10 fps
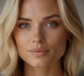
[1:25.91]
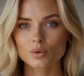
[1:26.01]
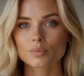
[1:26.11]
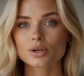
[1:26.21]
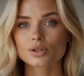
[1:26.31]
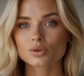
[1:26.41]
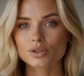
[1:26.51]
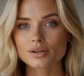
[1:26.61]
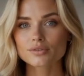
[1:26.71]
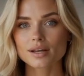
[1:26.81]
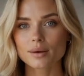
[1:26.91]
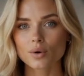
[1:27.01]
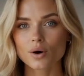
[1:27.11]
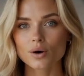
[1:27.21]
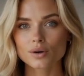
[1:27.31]
You give
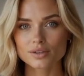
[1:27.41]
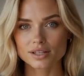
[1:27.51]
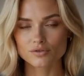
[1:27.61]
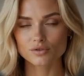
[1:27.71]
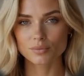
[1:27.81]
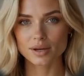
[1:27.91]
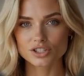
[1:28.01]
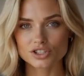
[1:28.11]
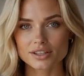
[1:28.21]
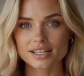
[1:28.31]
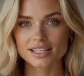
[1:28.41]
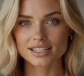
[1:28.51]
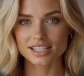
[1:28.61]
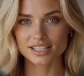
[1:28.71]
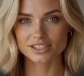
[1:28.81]
them all the information they
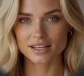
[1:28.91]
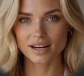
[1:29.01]
need,